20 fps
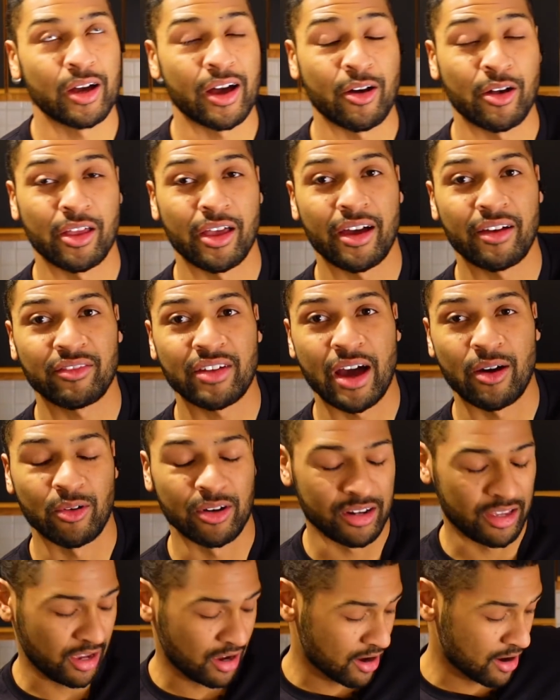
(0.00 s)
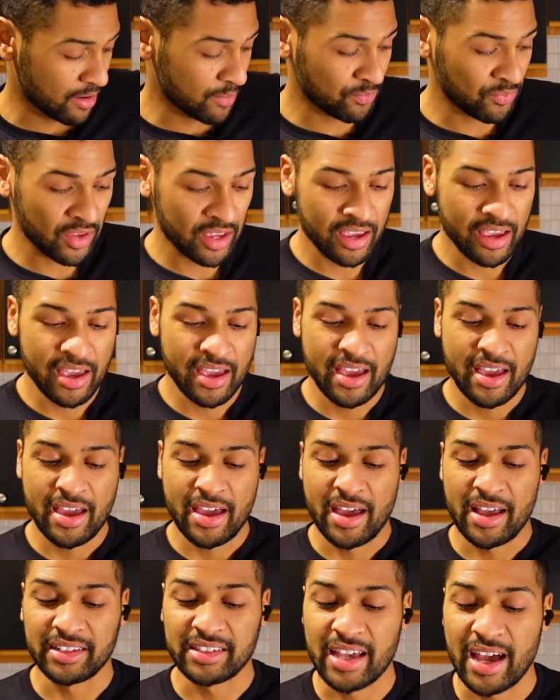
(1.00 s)
oh, I've got one here,
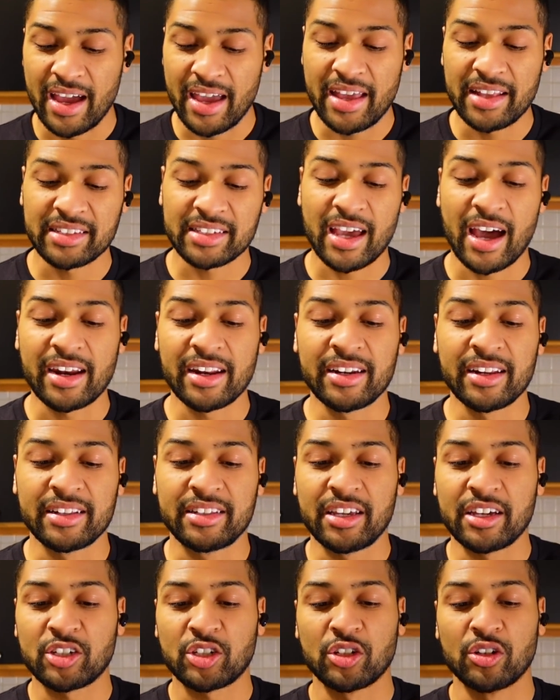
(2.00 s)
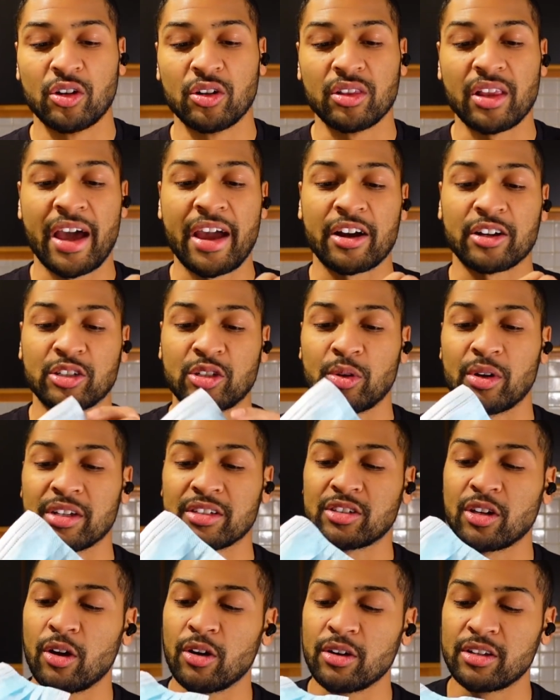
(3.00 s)
is that it's got an additional layer to
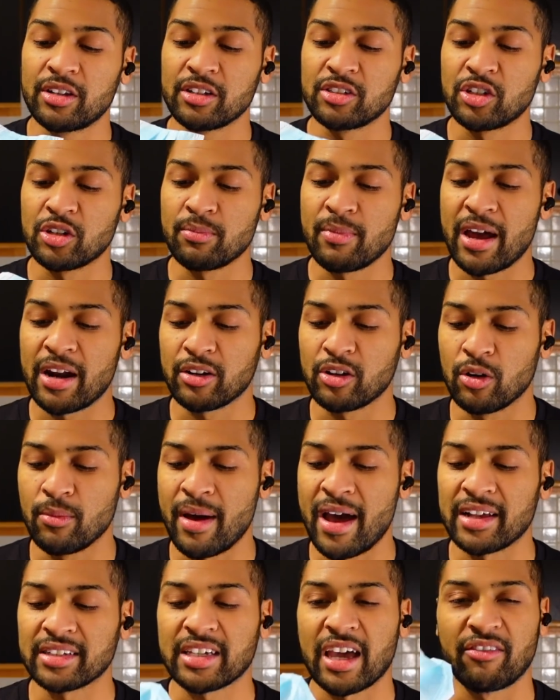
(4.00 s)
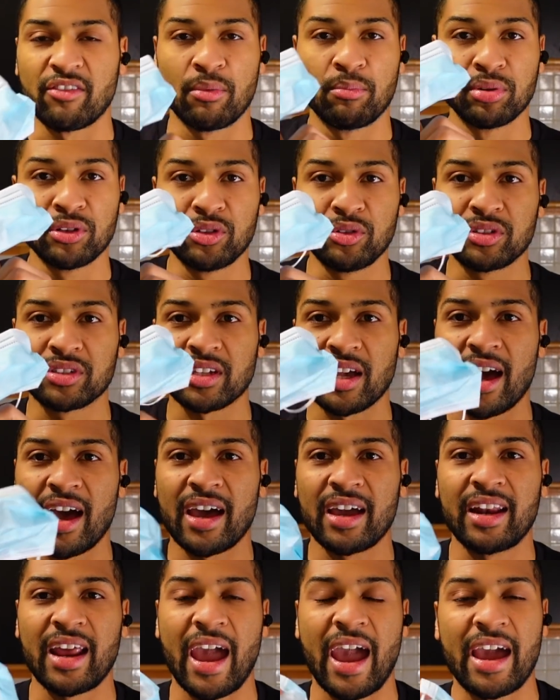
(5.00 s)
it. So does your medical mask have a blue
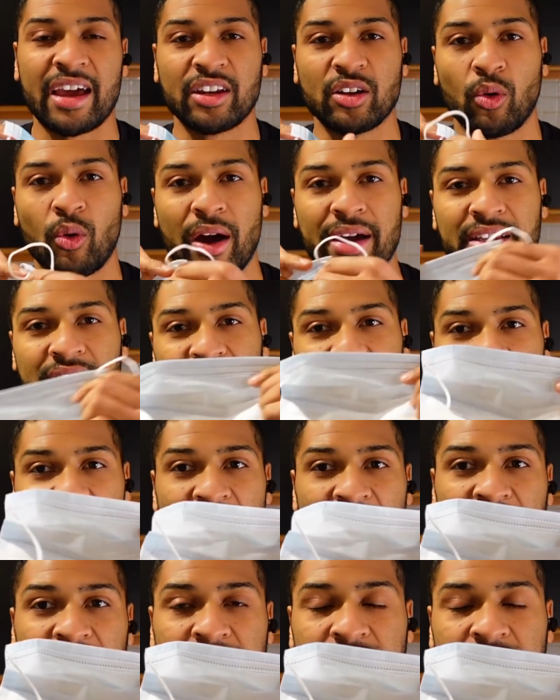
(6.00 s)
side and a white side?